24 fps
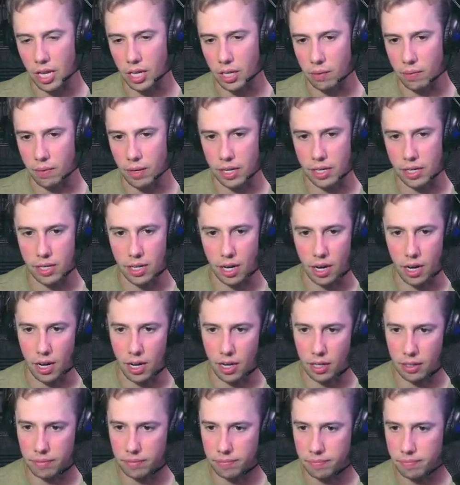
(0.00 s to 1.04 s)
elevator.
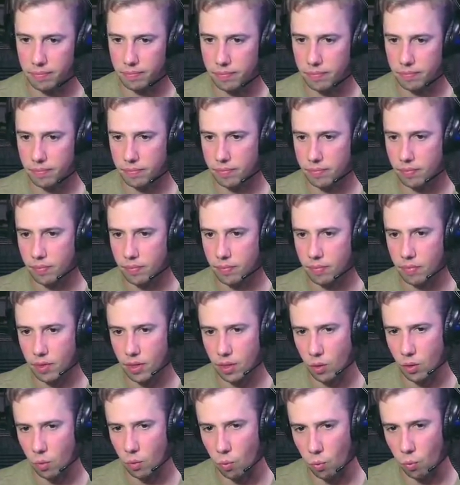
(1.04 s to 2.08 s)

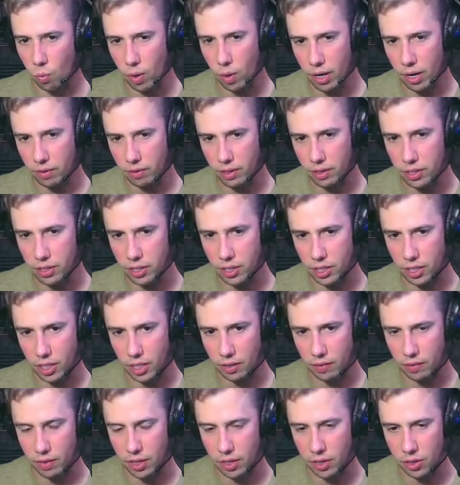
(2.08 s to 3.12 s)
Where is the
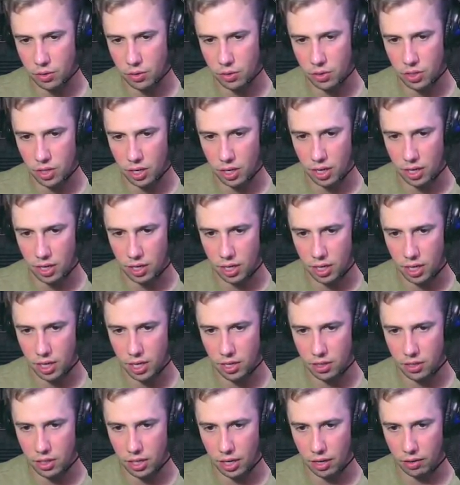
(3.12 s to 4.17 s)
elevator, you say? It
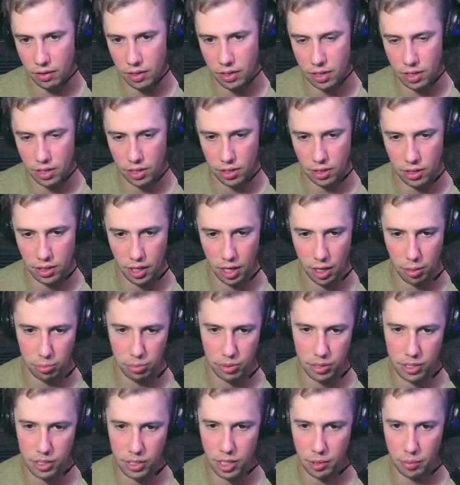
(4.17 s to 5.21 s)
is down here. Can I
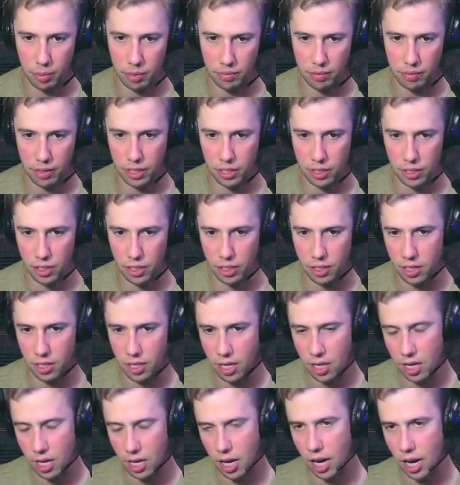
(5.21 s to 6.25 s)
please take my flashlight?
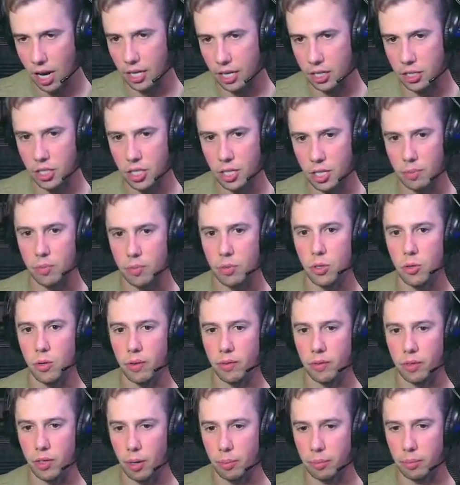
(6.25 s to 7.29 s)
I seem to have
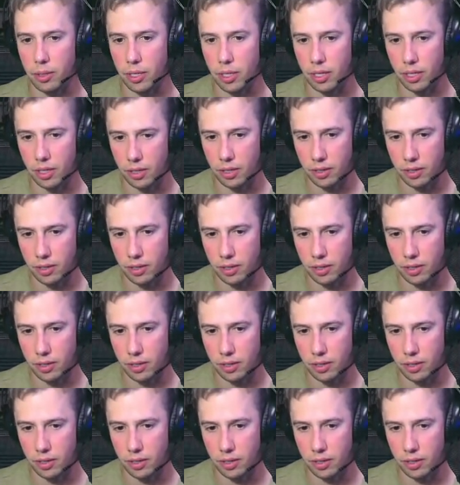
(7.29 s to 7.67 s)
dropped it.